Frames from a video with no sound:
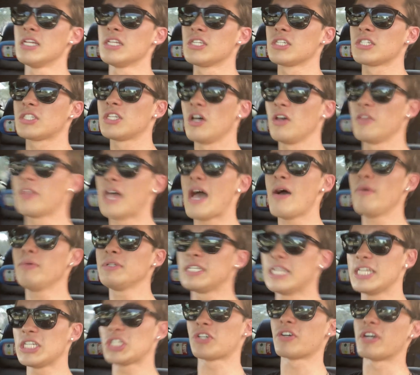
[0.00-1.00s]
So that was
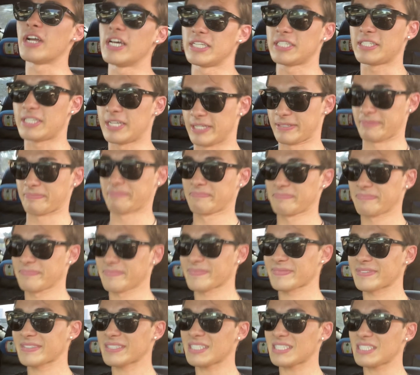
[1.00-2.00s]
interesting.
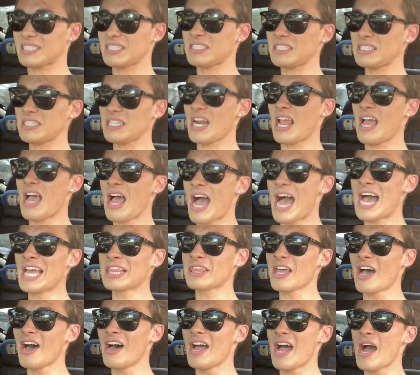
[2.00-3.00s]
I
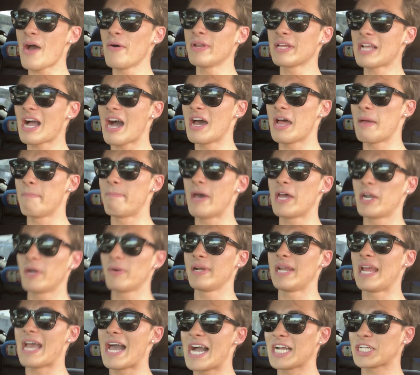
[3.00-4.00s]
thought I would have got a better
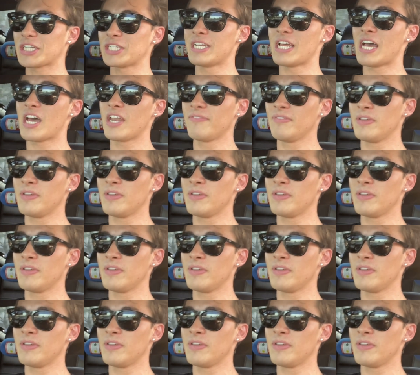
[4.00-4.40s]
reaction out of